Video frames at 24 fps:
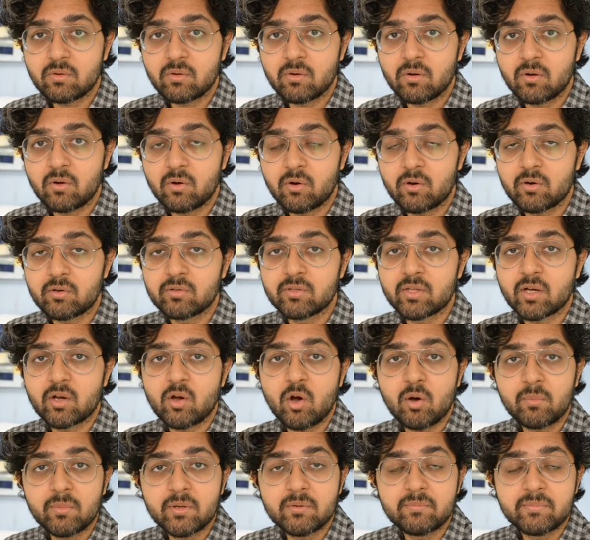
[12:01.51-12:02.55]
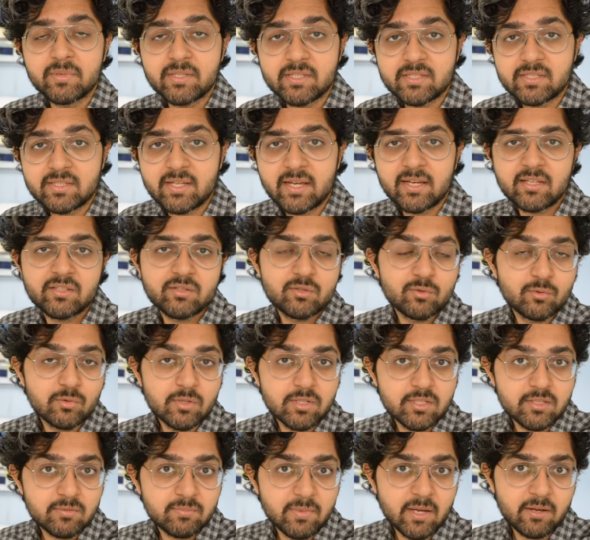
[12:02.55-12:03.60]
or the common mistakes
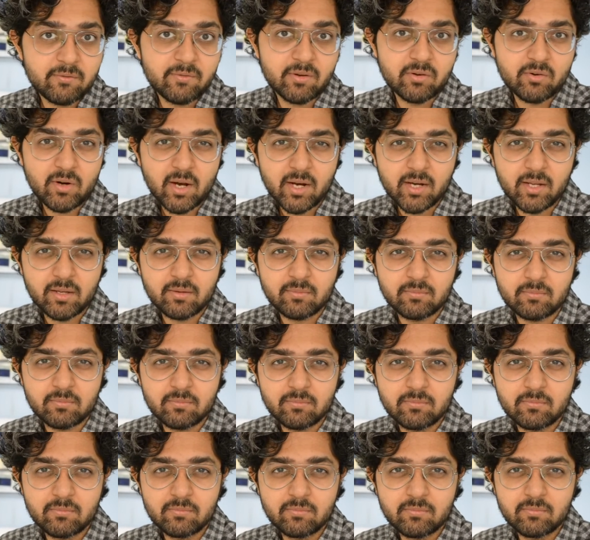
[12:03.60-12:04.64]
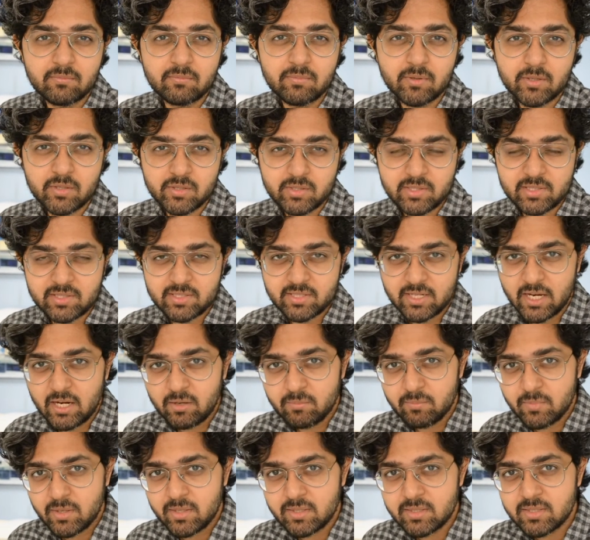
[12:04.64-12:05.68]
students make when writing personal
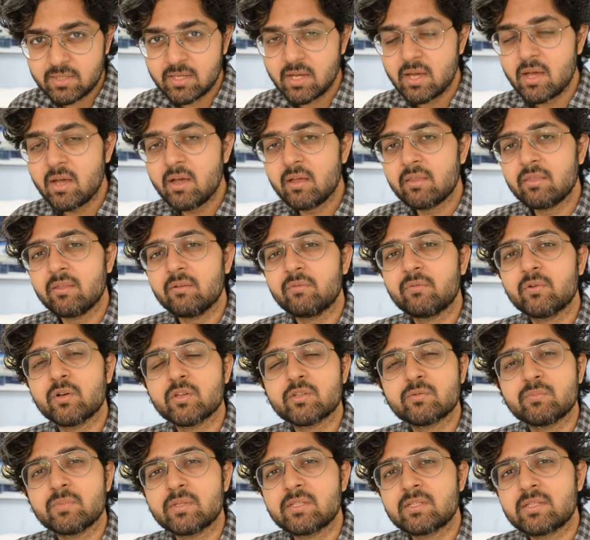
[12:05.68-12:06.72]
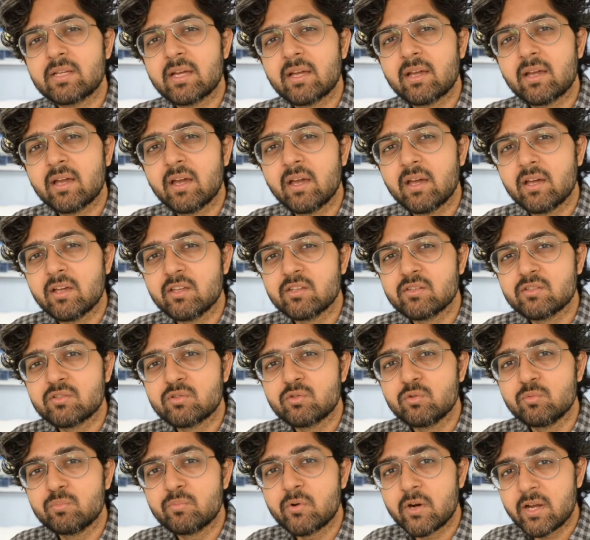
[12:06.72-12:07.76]
statements. The first mistake is
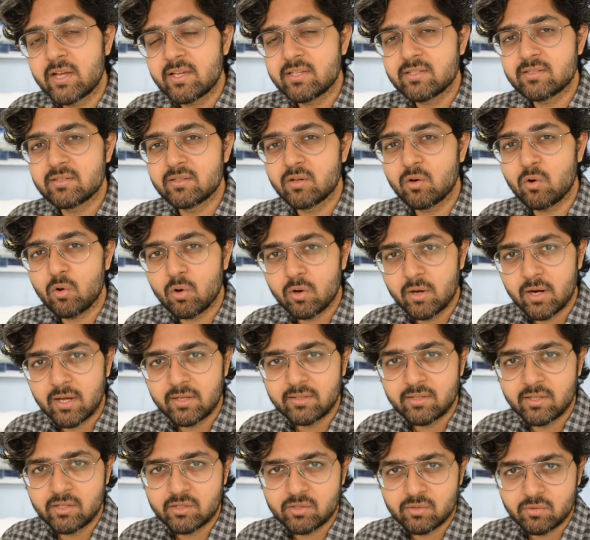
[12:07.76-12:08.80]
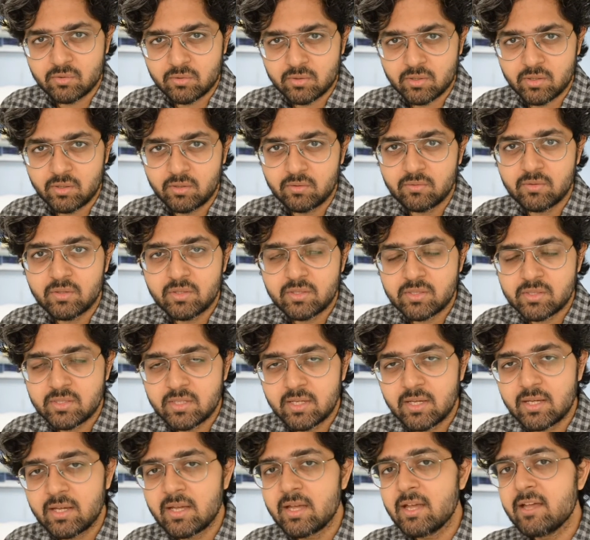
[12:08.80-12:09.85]
to praise the organization of the
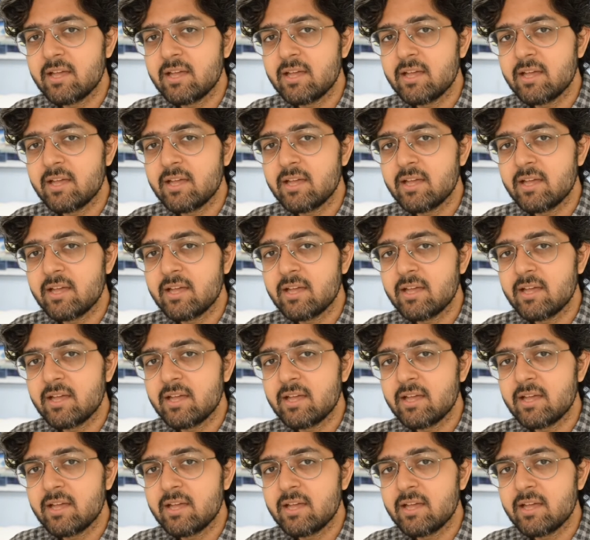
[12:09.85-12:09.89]
university.